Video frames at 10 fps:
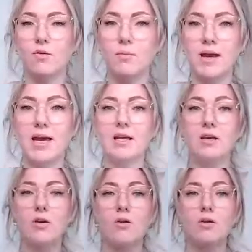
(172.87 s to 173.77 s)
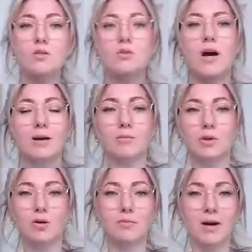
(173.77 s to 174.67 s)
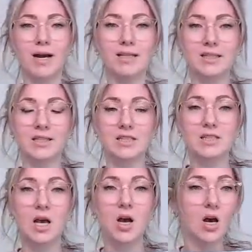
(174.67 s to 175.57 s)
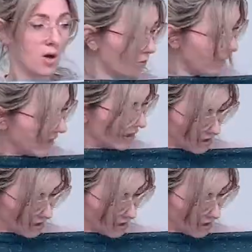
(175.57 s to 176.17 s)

for my eight year old. So I would combine this with